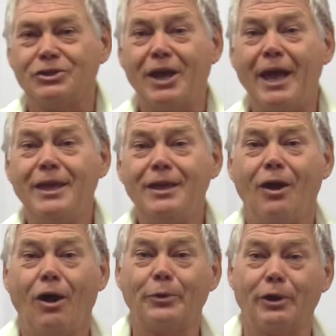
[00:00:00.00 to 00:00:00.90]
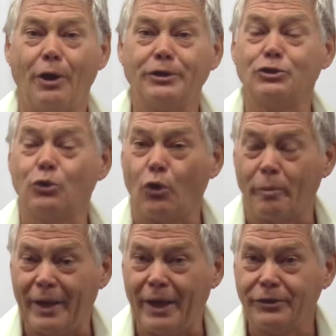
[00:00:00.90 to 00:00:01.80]
Today I would like to talk
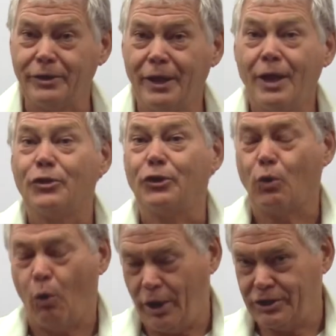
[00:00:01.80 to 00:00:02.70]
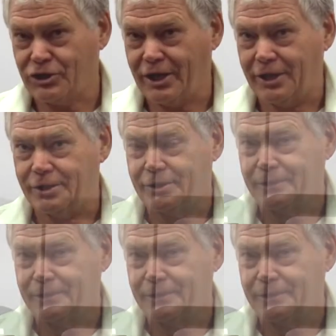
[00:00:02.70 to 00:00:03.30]
about the quiet stud.